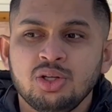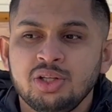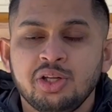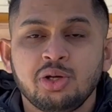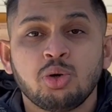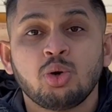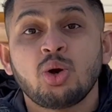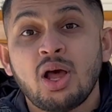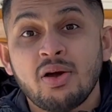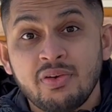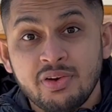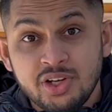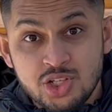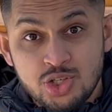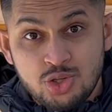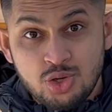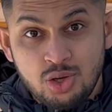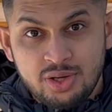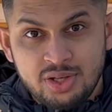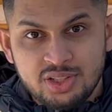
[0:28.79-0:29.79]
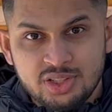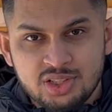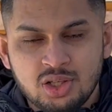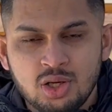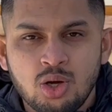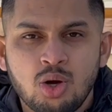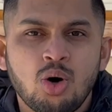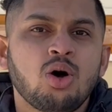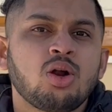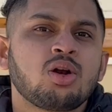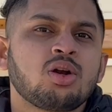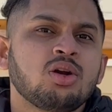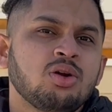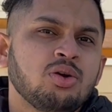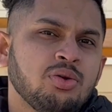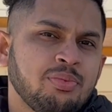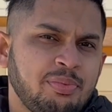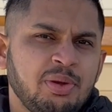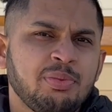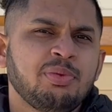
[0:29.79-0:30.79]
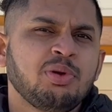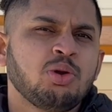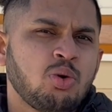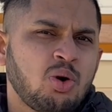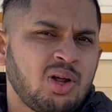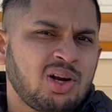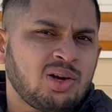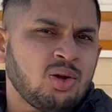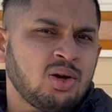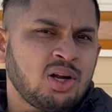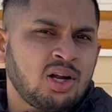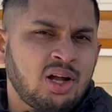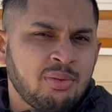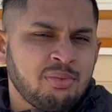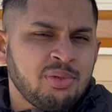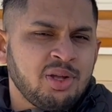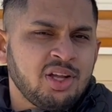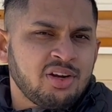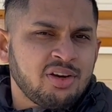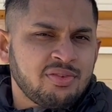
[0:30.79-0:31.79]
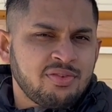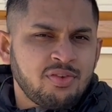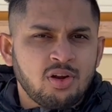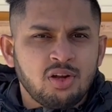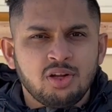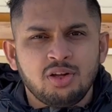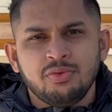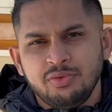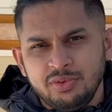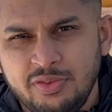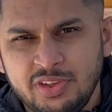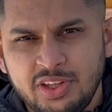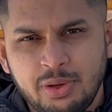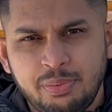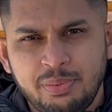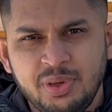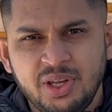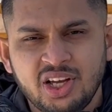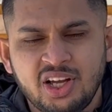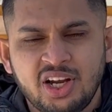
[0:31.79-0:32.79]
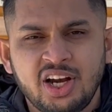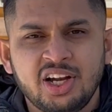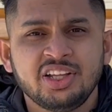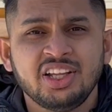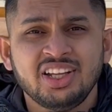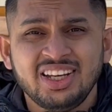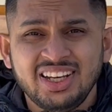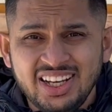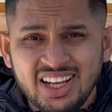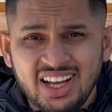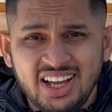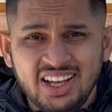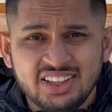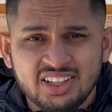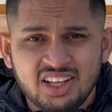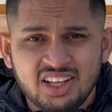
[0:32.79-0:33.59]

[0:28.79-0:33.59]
they don't have insurance, or people who are gonna come here with their peer and they need a health